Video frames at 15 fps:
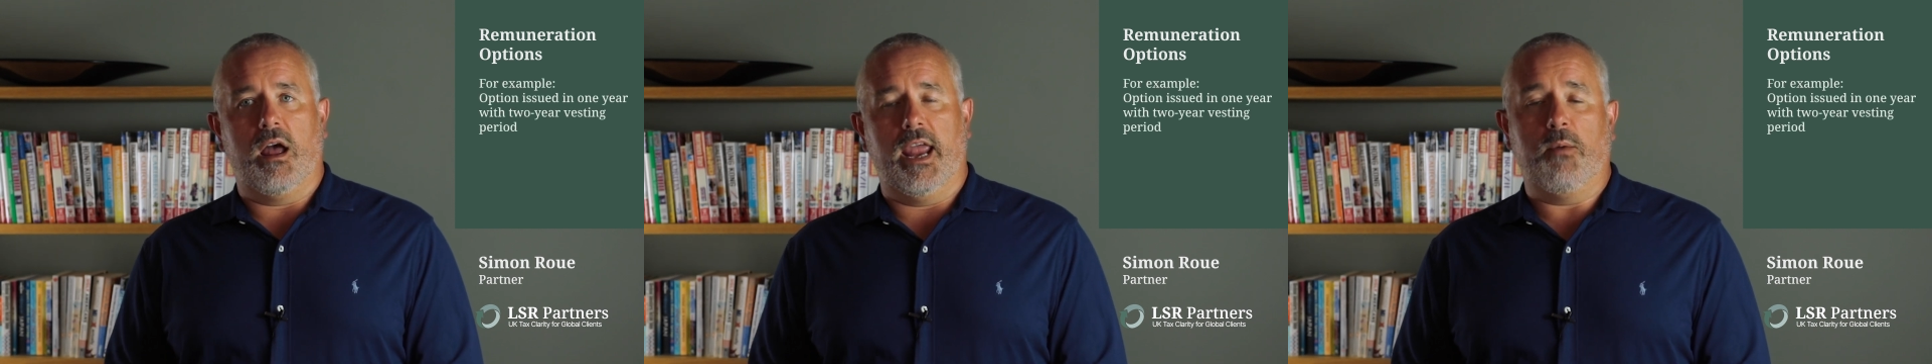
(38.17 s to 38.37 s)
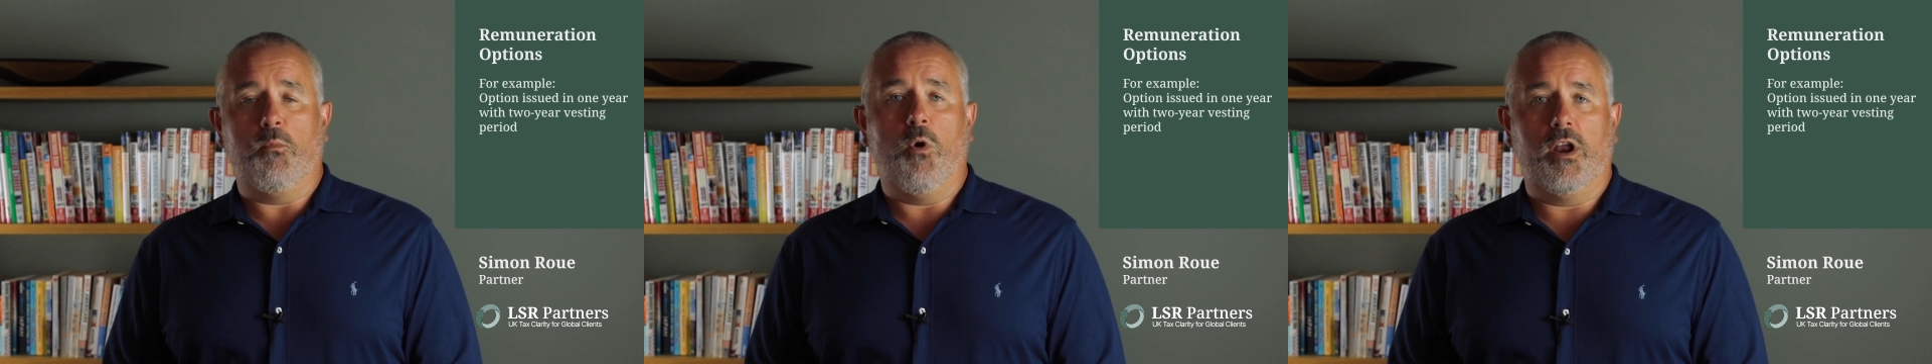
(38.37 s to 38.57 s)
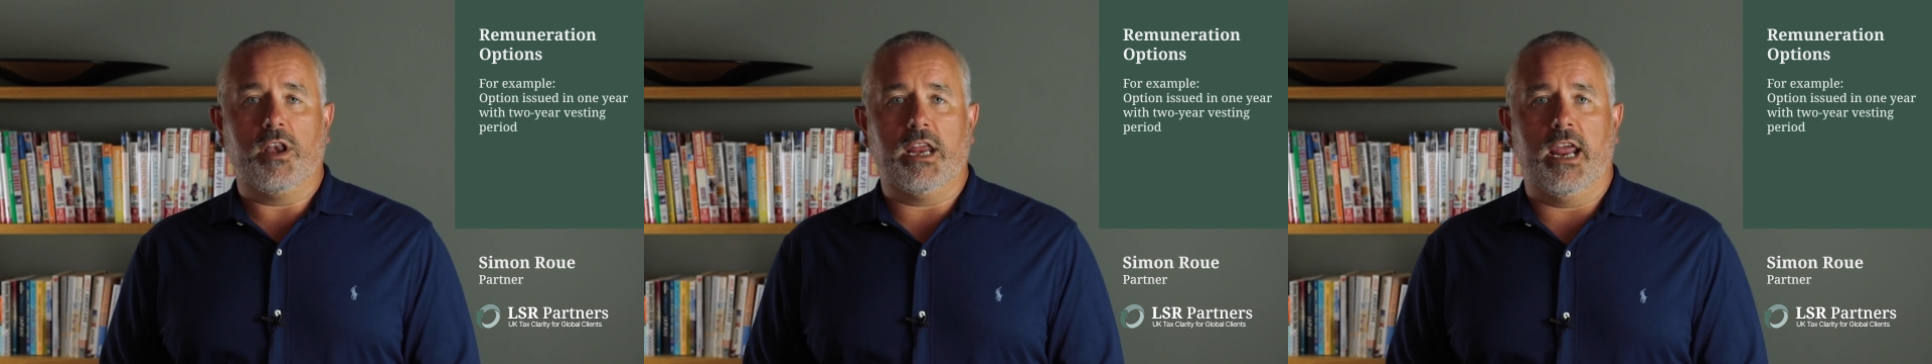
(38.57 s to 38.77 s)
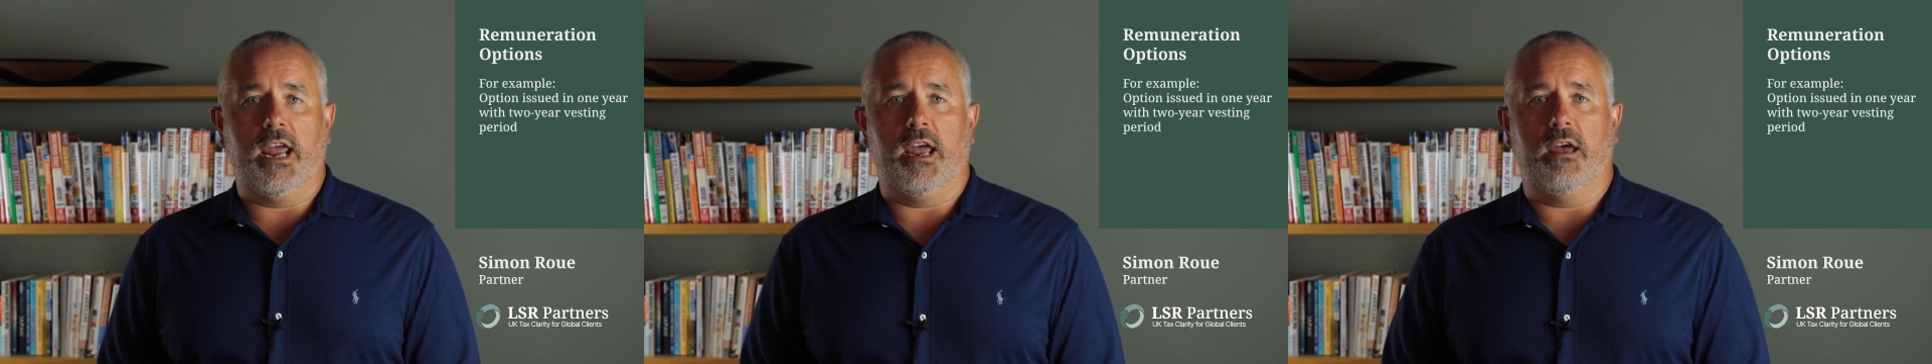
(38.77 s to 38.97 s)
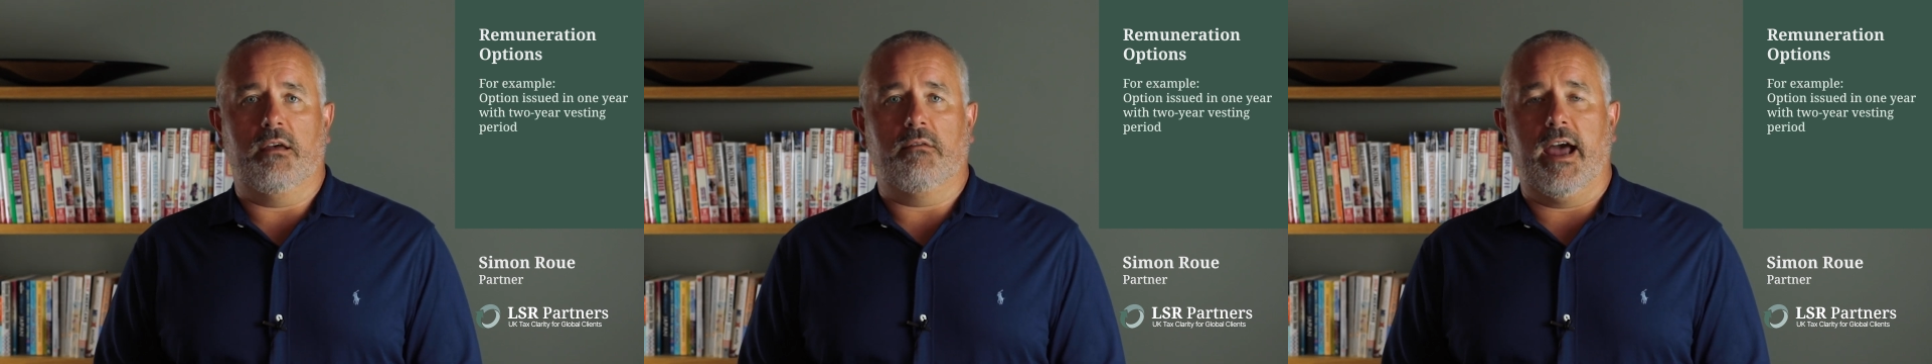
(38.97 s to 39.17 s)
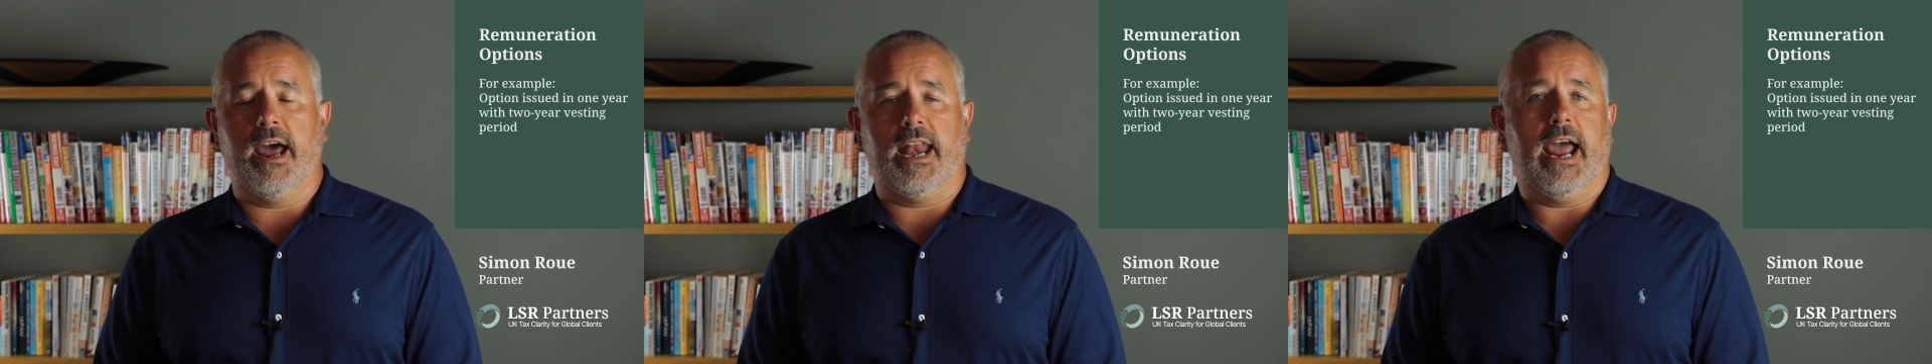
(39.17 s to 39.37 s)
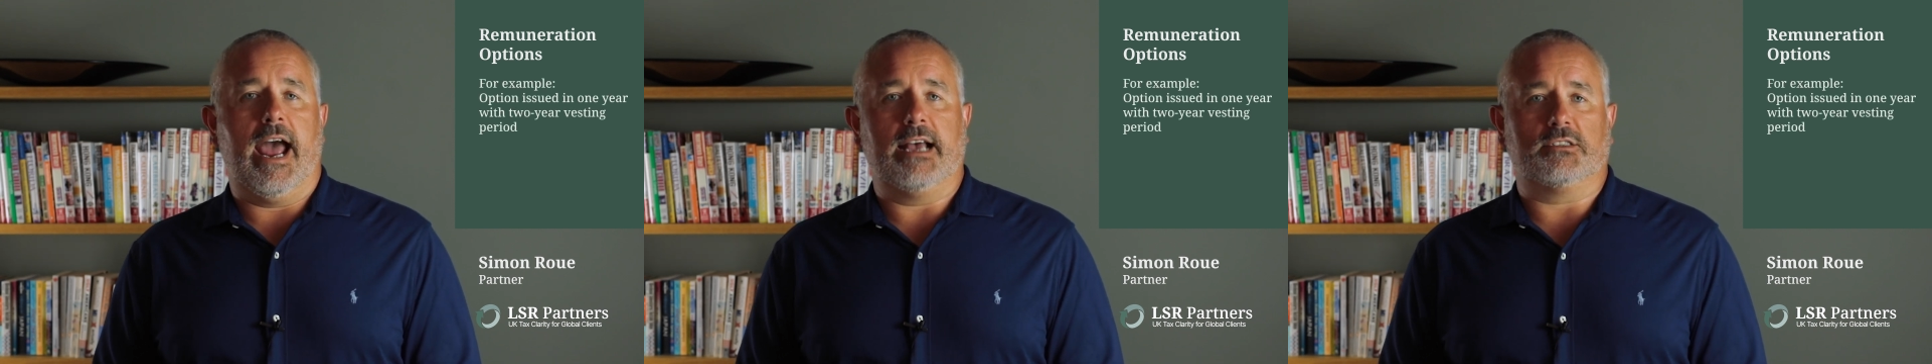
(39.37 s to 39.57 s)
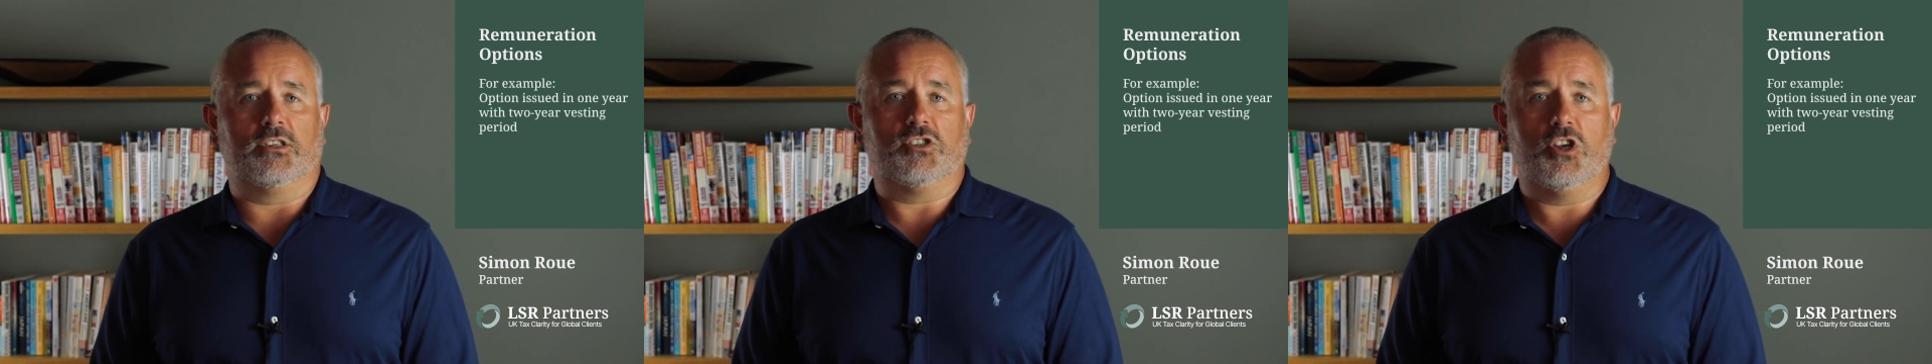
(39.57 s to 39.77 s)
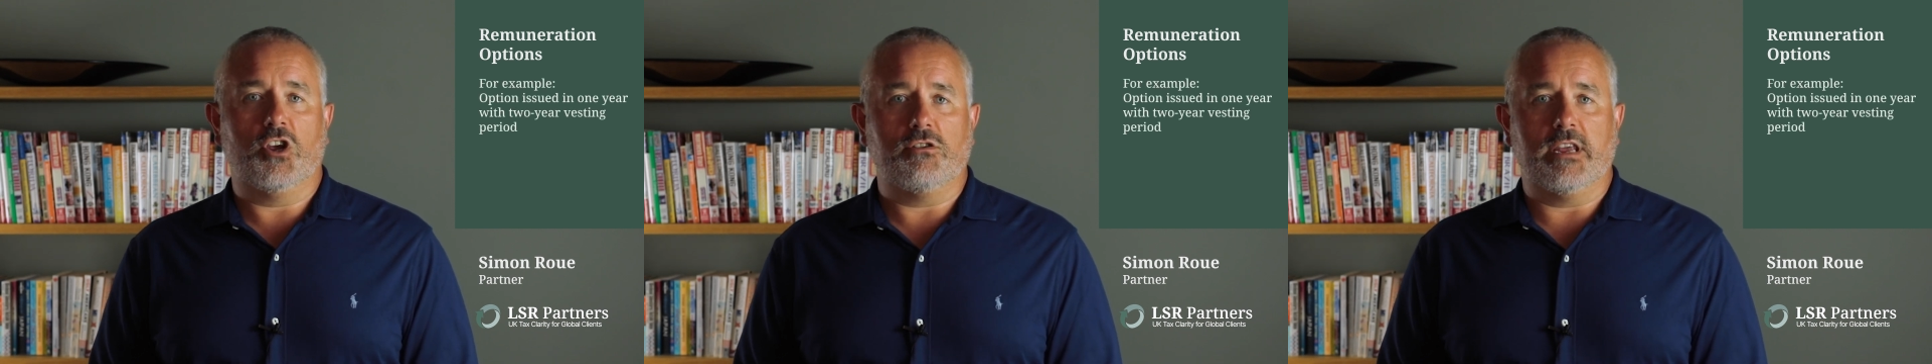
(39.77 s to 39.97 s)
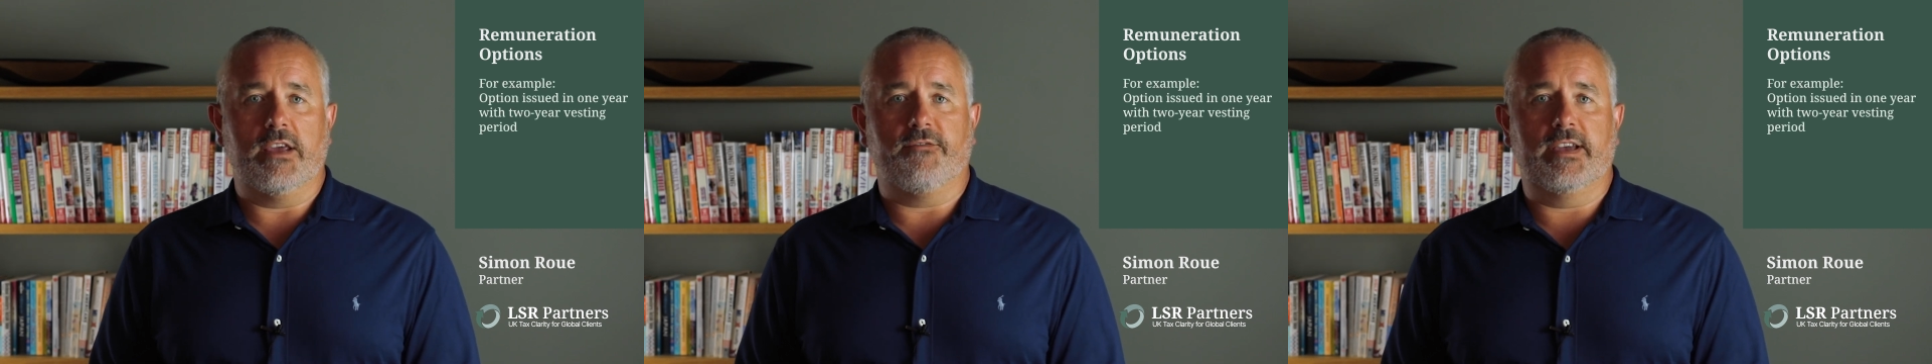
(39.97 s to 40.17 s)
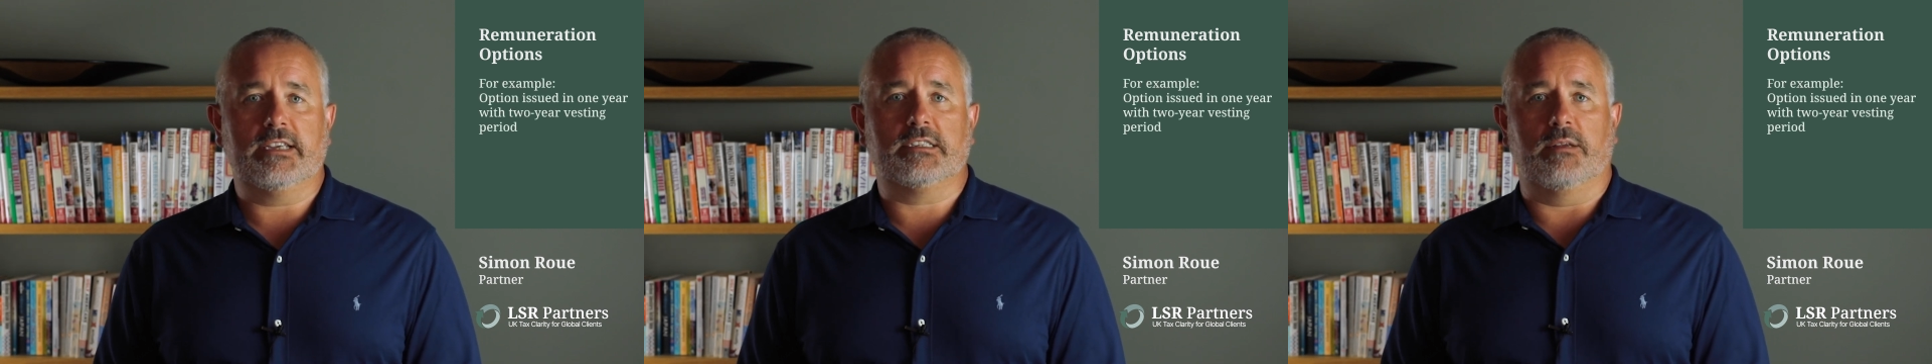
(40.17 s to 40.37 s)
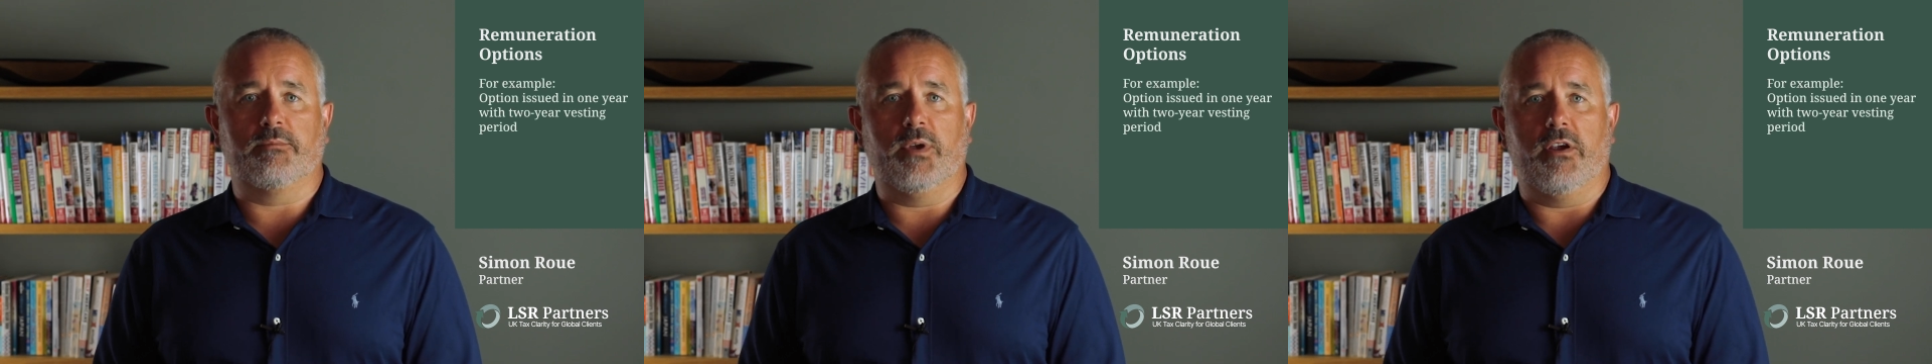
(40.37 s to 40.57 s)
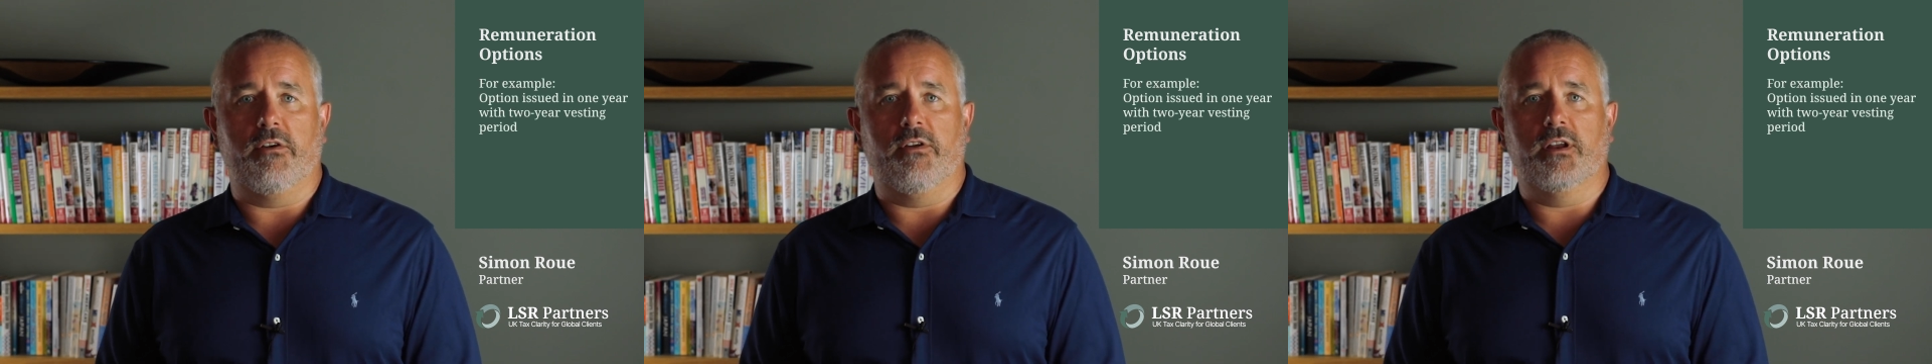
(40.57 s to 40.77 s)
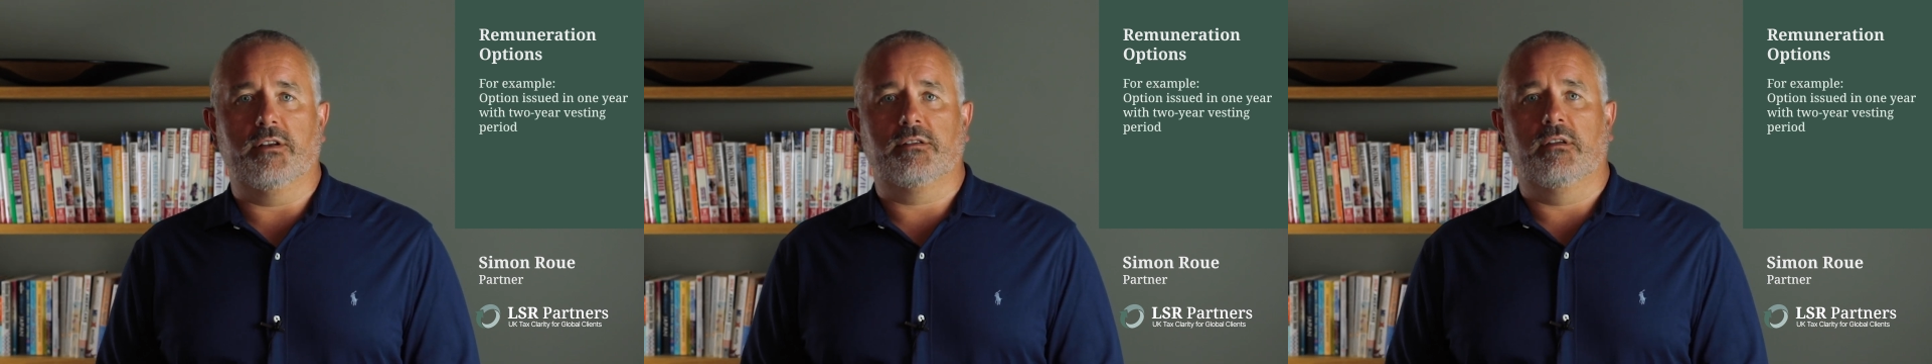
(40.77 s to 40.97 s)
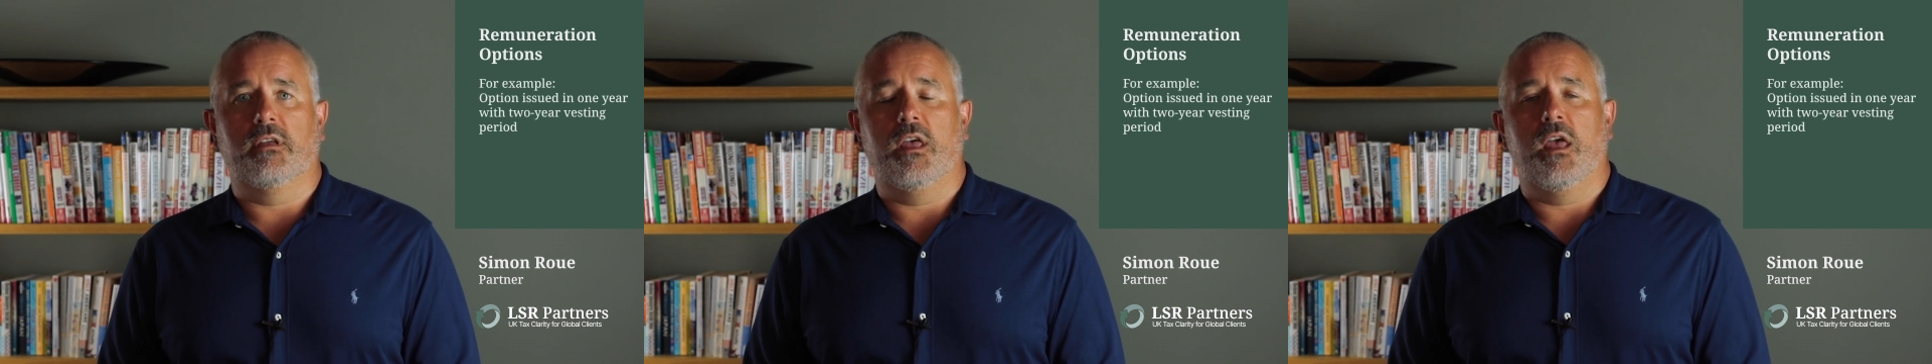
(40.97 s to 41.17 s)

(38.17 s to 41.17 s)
in 1 year and it has a 2-year vesting period,